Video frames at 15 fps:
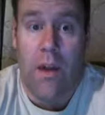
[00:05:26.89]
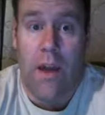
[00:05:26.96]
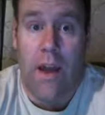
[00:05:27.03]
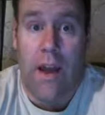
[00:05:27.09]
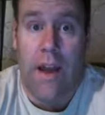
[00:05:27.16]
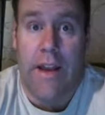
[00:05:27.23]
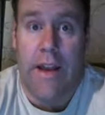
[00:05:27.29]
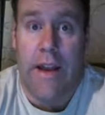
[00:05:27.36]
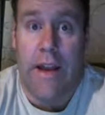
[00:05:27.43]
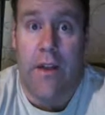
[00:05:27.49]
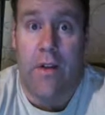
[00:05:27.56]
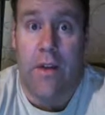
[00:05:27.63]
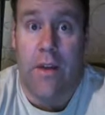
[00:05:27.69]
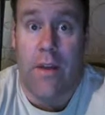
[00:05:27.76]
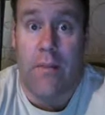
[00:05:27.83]
I not
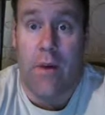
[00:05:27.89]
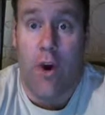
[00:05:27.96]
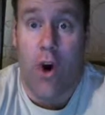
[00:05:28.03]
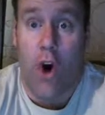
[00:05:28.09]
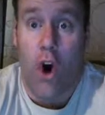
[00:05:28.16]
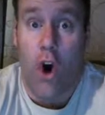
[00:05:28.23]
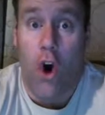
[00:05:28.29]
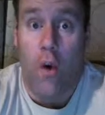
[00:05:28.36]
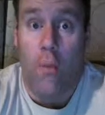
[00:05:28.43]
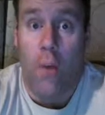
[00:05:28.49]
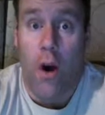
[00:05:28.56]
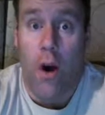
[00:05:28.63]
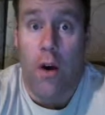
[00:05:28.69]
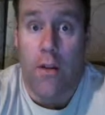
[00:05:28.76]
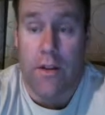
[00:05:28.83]
only am home
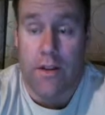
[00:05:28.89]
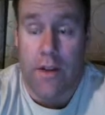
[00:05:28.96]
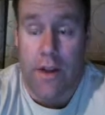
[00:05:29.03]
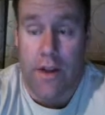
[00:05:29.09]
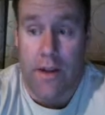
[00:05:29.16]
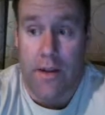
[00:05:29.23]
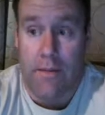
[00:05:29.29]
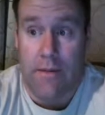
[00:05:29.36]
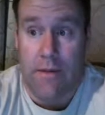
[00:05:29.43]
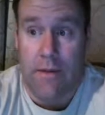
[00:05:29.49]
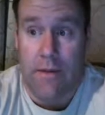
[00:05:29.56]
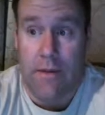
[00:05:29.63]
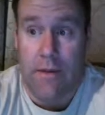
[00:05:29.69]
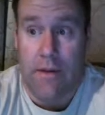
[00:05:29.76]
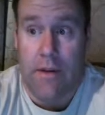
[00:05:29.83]
all the time,
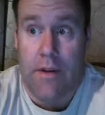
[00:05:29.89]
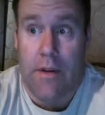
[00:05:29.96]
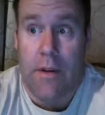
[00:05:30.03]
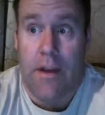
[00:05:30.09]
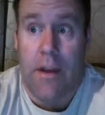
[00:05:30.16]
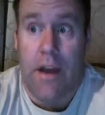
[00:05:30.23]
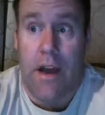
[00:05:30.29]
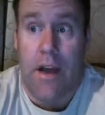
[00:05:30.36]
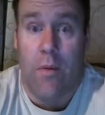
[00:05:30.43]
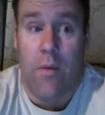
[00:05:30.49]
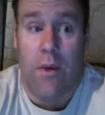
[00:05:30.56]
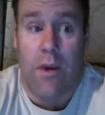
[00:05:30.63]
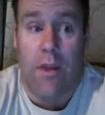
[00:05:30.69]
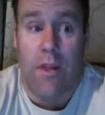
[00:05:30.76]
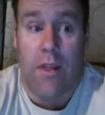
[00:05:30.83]
I
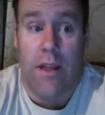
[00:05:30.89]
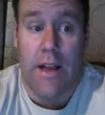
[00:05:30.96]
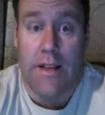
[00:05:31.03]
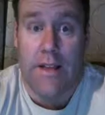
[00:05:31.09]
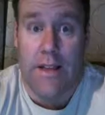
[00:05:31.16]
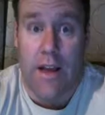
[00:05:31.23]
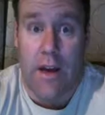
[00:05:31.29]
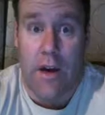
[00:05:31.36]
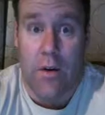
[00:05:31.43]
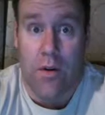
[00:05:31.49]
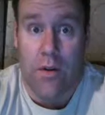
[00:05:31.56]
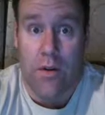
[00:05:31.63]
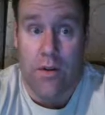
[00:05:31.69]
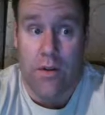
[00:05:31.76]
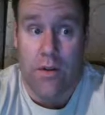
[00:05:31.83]
work less
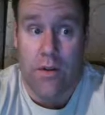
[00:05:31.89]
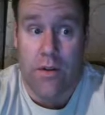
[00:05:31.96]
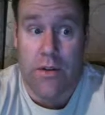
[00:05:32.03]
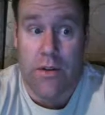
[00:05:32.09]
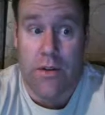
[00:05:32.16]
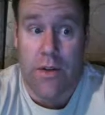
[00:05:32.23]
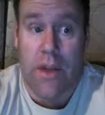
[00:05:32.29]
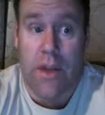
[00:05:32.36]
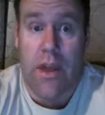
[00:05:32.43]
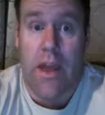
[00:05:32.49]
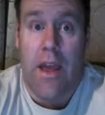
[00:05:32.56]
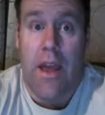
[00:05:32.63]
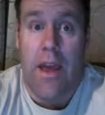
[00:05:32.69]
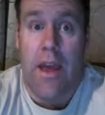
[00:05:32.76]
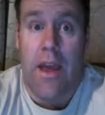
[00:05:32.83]
hours,
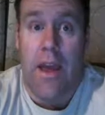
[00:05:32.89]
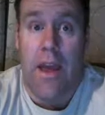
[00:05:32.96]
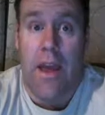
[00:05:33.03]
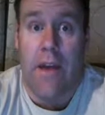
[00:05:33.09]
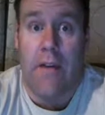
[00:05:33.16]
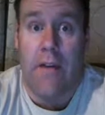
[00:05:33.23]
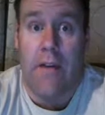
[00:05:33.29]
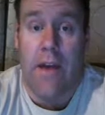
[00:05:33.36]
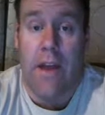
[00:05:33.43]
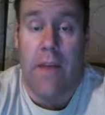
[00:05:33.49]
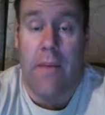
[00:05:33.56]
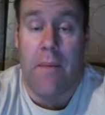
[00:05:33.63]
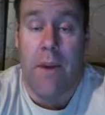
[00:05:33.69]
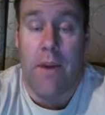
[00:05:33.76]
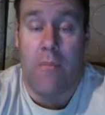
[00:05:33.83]
and I
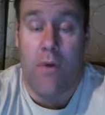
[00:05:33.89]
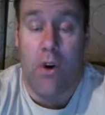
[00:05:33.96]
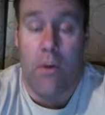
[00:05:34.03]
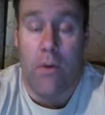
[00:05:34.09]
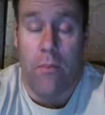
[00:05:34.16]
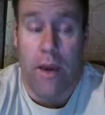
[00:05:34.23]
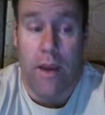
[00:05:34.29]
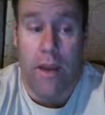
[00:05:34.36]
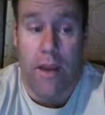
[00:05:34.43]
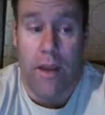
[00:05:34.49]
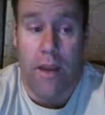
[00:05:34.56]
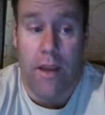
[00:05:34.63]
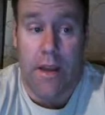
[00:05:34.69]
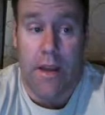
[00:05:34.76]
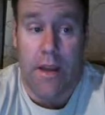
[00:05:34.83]
make more money,
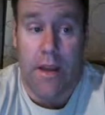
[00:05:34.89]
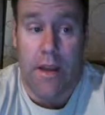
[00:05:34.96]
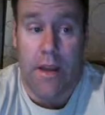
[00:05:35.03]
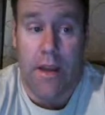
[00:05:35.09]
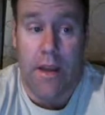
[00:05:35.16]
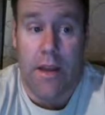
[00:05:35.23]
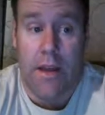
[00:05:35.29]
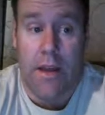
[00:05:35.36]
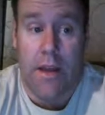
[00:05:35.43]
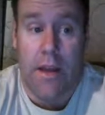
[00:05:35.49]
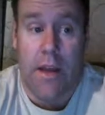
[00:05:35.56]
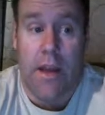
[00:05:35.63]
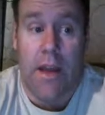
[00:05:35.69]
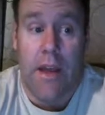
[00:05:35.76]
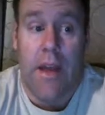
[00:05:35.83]

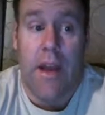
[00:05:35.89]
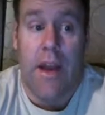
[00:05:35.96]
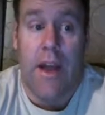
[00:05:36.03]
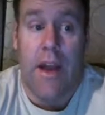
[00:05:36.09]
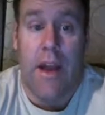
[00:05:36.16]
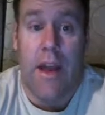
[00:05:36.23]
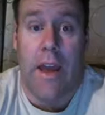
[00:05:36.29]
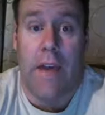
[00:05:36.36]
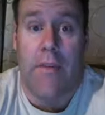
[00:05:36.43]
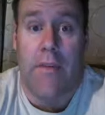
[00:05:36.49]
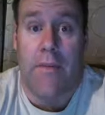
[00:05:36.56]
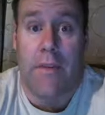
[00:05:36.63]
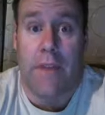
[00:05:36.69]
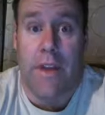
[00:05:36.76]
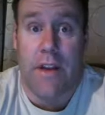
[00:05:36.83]
and I have the
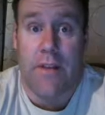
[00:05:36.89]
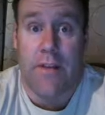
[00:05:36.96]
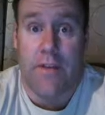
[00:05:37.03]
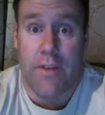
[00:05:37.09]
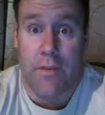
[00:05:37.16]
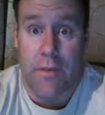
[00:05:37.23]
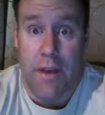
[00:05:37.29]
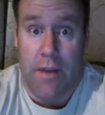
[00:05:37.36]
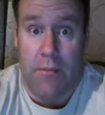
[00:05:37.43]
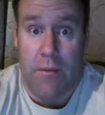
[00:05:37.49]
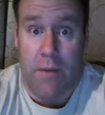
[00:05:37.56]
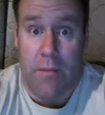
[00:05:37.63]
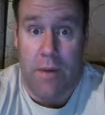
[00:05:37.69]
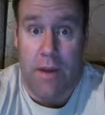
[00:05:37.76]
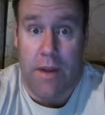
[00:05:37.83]
potential to make
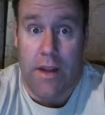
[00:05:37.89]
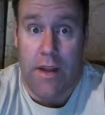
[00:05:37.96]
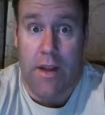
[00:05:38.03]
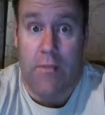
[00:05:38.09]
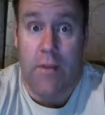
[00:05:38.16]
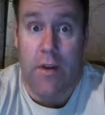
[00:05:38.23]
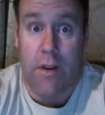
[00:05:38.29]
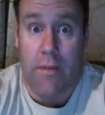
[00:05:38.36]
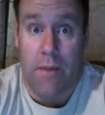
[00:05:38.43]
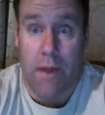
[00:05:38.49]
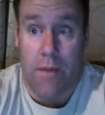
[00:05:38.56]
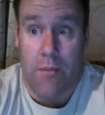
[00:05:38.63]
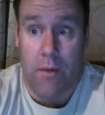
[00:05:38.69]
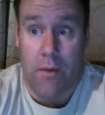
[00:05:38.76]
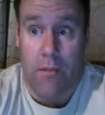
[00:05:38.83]
more money, and I'm going to
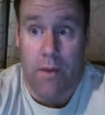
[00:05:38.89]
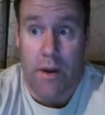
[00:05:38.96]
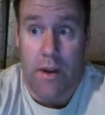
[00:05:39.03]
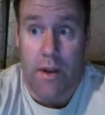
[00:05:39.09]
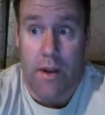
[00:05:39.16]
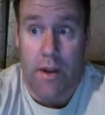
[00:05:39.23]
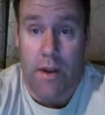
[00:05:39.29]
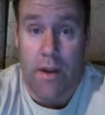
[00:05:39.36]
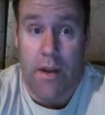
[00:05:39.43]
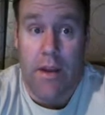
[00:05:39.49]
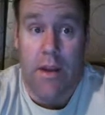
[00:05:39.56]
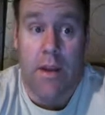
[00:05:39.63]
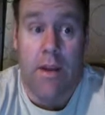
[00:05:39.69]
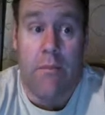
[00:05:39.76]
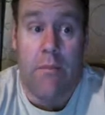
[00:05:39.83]
make more money
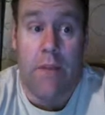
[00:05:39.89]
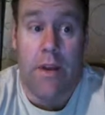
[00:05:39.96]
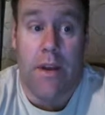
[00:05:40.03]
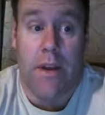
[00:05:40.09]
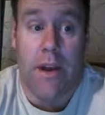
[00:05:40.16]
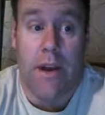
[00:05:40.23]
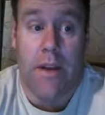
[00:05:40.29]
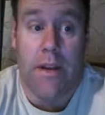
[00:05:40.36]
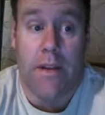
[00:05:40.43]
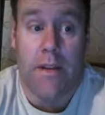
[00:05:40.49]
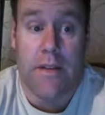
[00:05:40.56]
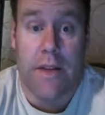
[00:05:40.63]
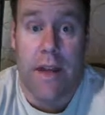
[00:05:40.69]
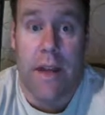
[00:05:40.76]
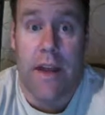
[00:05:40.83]

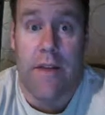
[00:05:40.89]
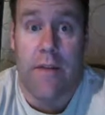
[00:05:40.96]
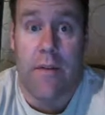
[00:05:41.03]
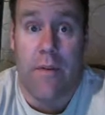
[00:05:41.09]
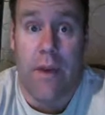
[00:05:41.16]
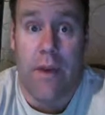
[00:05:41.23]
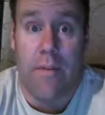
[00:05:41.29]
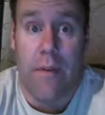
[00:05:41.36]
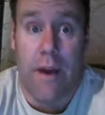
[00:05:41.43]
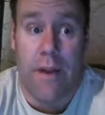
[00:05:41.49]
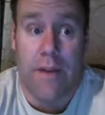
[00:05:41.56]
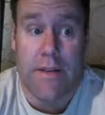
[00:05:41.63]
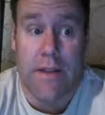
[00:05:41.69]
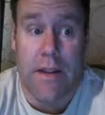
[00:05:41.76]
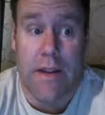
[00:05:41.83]
because I have the right
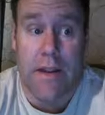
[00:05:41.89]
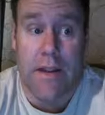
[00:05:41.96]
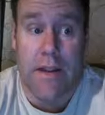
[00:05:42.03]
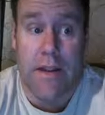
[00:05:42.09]
mindset,